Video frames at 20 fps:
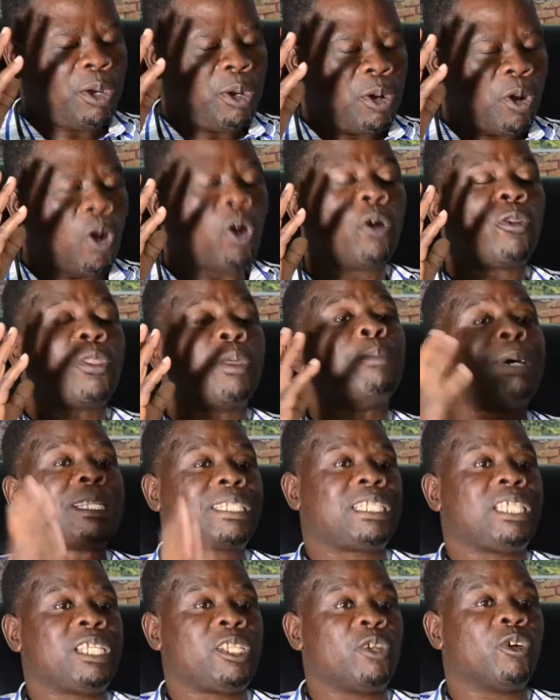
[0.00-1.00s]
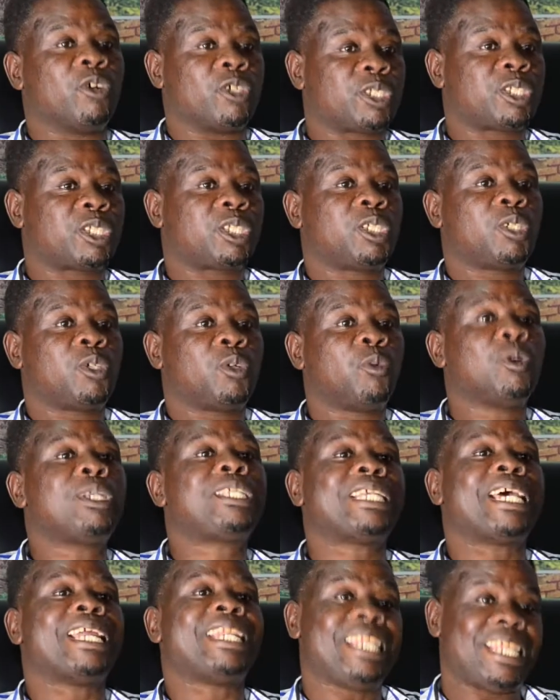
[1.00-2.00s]
all the materials which
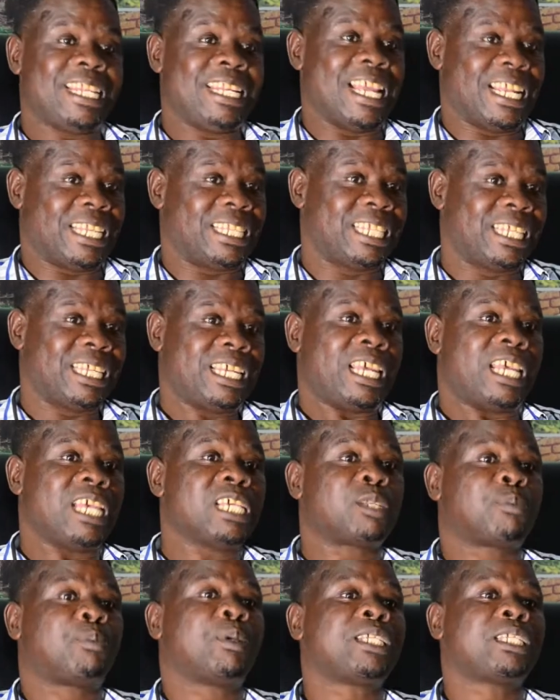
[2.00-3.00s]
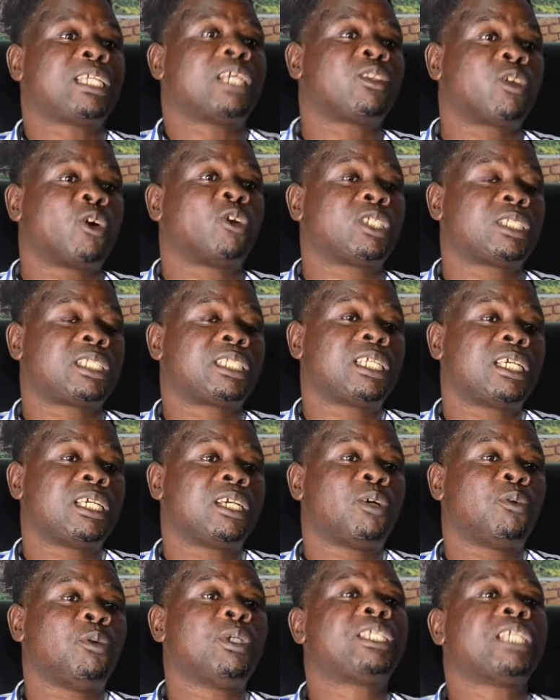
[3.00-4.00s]
are needed, especially those
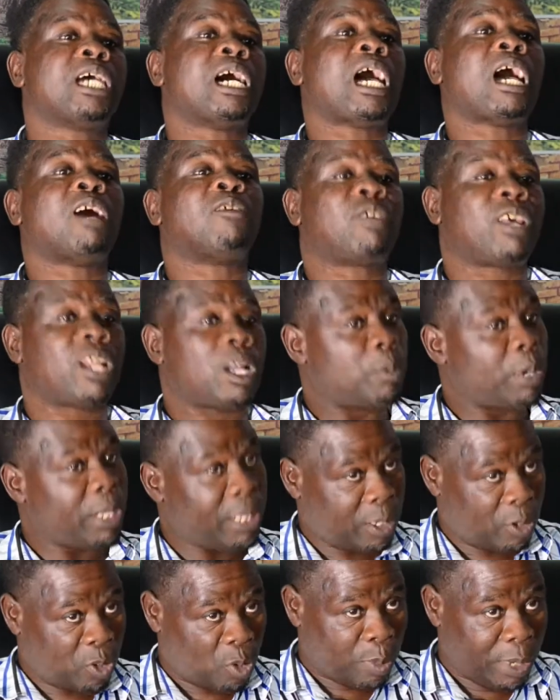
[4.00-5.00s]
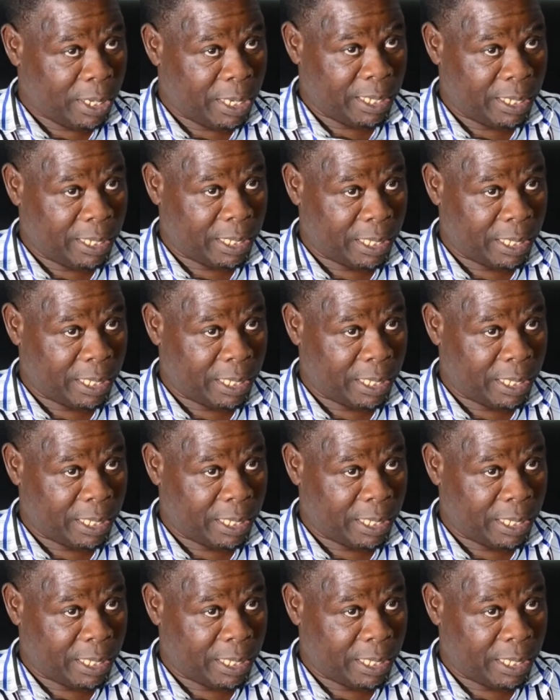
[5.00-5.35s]
which are available in the community.